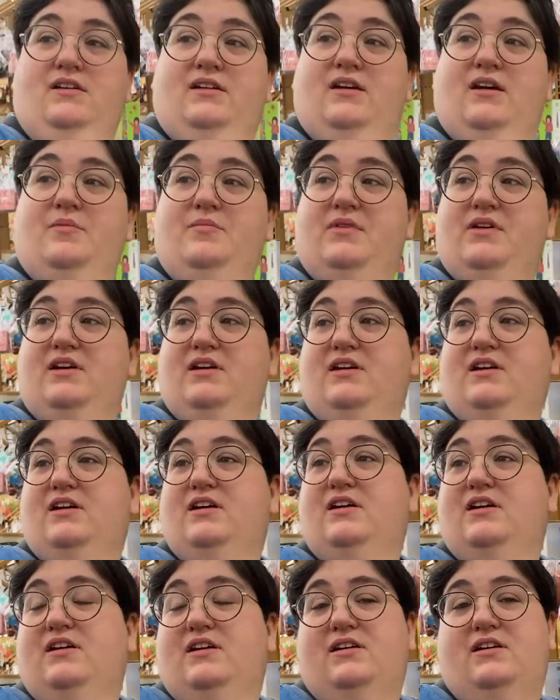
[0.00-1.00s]
So, I'm
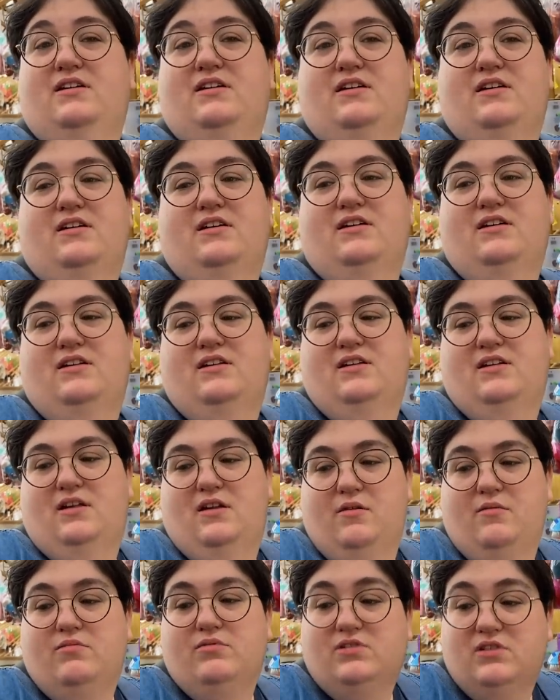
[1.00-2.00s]
like, are you going to look at the
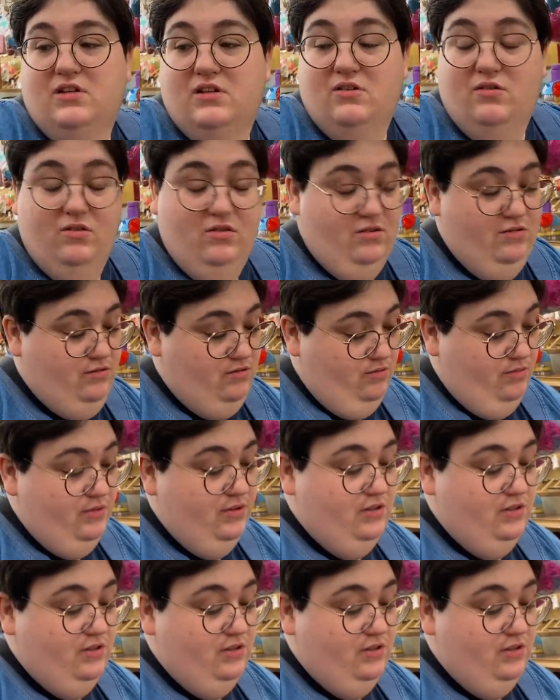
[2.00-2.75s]
books I'm now? I'm just going to go look at the books.